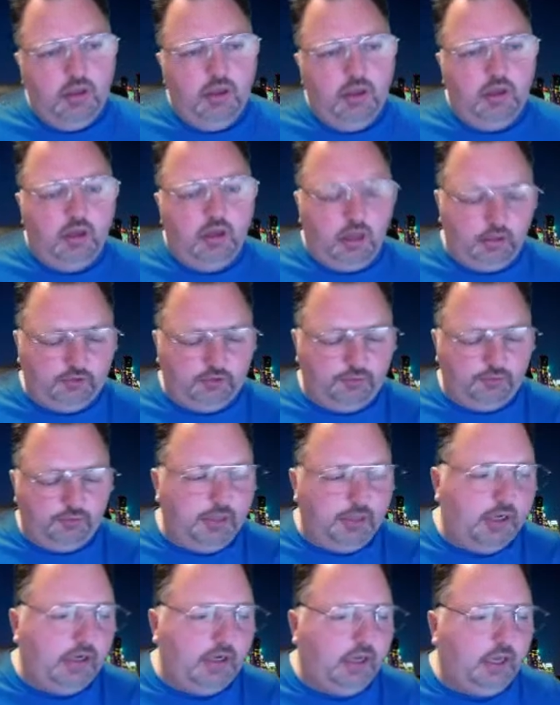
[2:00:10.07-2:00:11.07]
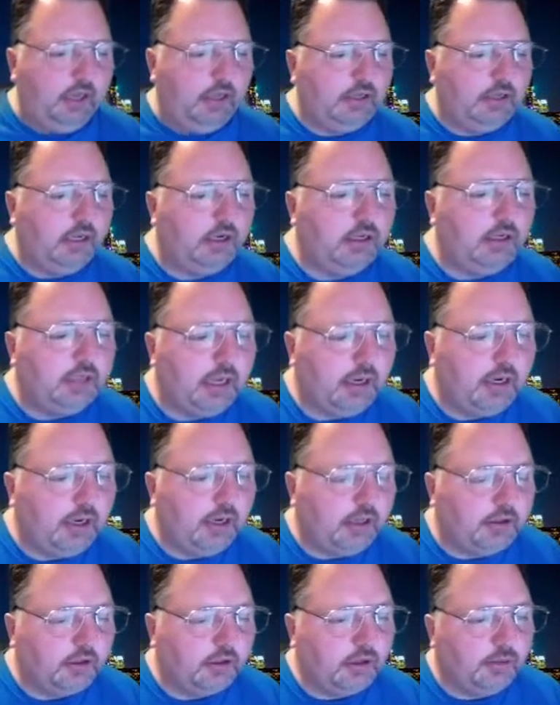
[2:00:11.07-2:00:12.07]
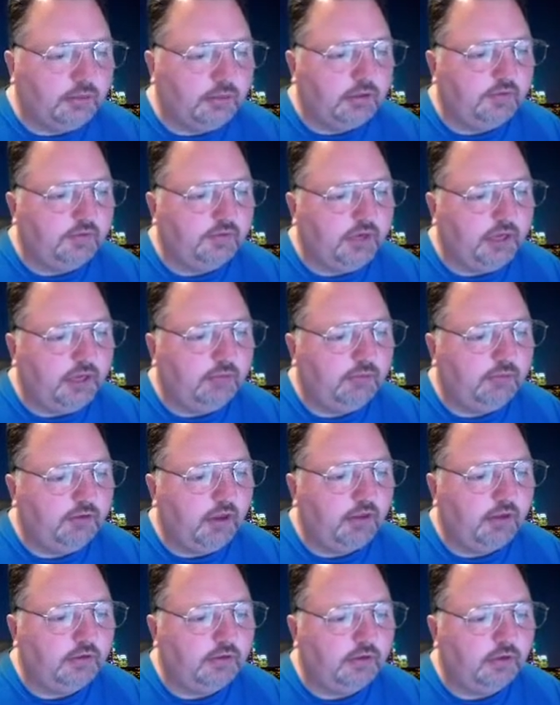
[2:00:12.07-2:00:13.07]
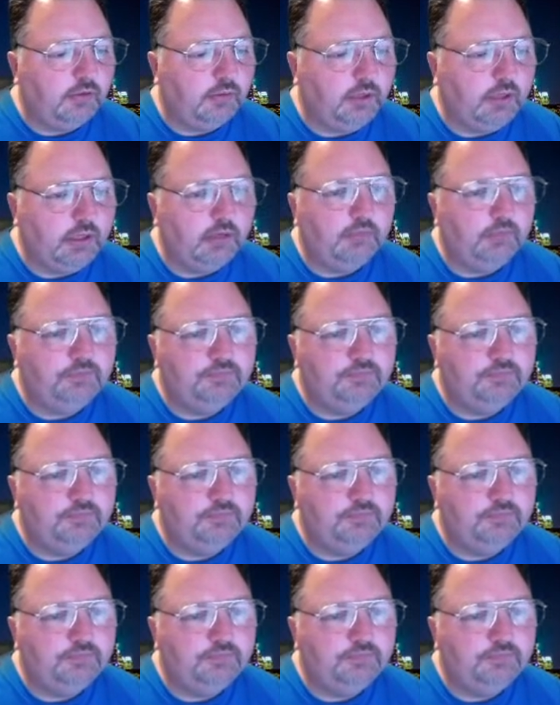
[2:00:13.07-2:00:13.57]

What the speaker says: I'll spin, and then I'll get another couple of names onto the wheel.